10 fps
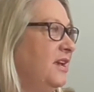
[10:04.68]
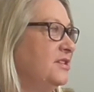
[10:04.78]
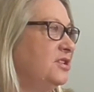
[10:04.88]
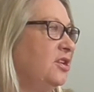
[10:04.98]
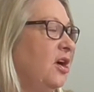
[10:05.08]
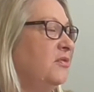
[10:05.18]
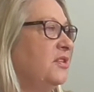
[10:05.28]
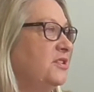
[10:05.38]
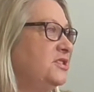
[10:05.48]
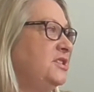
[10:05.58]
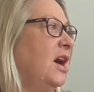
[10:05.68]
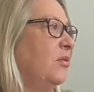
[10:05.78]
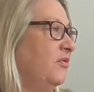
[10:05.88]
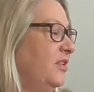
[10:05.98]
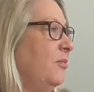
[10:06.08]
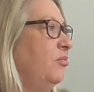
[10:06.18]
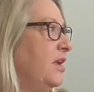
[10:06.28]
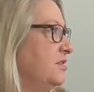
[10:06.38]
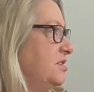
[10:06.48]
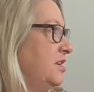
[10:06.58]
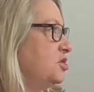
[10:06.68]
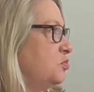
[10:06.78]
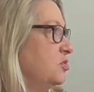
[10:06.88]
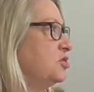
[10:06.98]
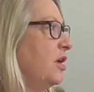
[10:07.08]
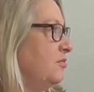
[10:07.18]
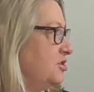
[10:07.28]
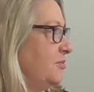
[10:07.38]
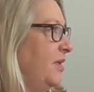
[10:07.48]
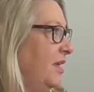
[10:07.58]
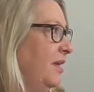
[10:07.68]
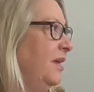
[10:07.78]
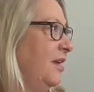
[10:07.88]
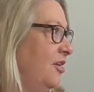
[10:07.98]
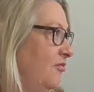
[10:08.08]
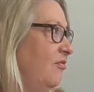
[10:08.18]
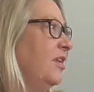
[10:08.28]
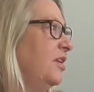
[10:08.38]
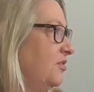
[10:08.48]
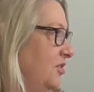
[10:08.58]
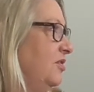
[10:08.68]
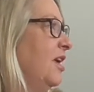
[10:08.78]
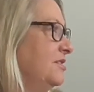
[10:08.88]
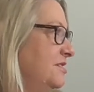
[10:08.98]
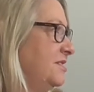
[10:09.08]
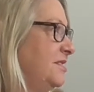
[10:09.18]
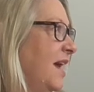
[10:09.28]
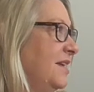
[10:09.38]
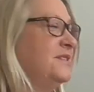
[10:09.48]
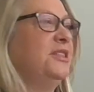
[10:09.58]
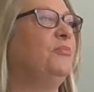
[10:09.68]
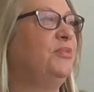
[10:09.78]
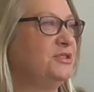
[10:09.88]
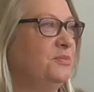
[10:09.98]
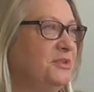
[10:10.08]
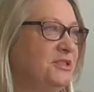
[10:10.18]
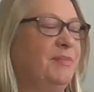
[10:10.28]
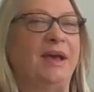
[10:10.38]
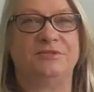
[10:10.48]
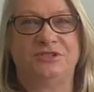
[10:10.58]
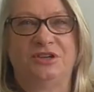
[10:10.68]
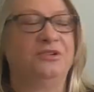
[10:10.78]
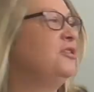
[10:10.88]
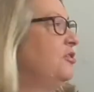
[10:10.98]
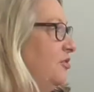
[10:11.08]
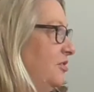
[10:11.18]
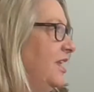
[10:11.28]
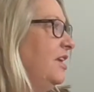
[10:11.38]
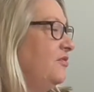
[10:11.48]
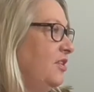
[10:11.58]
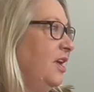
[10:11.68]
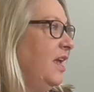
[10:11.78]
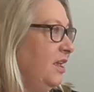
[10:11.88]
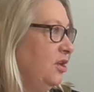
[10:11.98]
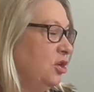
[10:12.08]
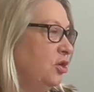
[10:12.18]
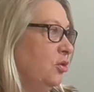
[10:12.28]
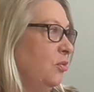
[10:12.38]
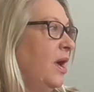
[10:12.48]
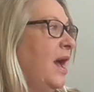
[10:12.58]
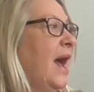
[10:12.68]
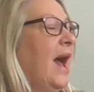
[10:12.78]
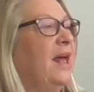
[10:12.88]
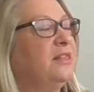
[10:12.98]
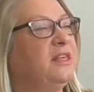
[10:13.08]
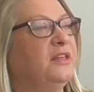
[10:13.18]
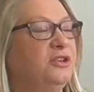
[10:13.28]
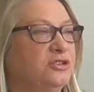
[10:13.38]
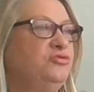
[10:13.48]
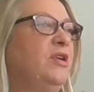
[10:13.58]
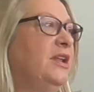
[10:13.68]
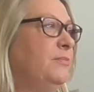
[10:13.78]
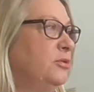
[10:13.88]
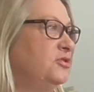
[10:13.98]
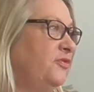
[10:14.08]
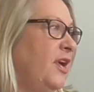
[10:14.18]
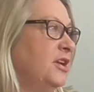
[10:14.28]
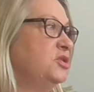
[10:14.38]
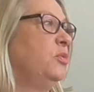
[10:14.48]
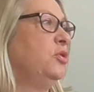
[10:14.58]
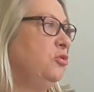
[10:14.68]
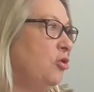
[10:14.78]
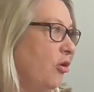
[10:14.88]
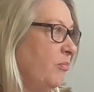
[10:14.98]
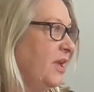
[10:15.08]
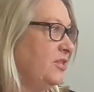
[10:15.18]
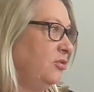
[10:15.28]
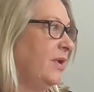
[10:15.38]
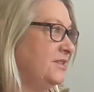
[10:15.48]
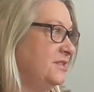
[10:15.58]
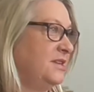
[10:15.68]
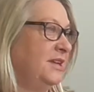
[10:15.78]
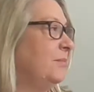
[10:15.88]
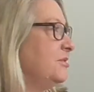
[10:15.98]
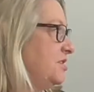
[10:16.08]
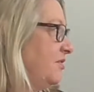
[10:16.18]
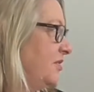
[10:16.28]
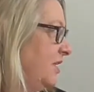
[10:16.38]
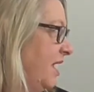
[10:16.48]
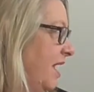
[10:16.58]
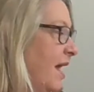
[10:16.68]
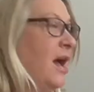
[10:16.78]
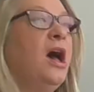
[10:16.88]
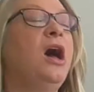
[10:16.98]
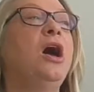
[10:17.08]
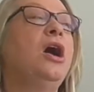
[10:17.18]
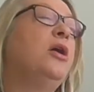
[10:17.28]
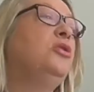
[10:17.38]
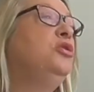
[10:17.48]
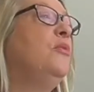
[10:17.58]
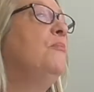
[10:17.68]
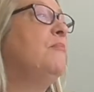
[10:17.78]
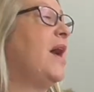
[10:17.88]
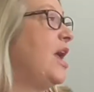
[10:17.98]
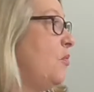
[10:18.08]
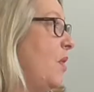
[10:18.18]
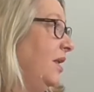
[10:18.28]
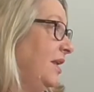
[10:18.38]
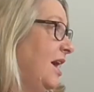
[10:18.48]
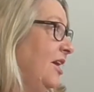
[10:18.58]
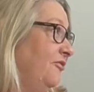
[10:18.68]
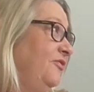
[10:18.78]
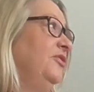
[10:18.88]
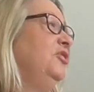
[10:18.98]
years ago that the star of The Apprentice was going to be running the United States and that Britain was about to leave the EU and that the Australian bushfires would not be the greatest calamity of the year, you may well have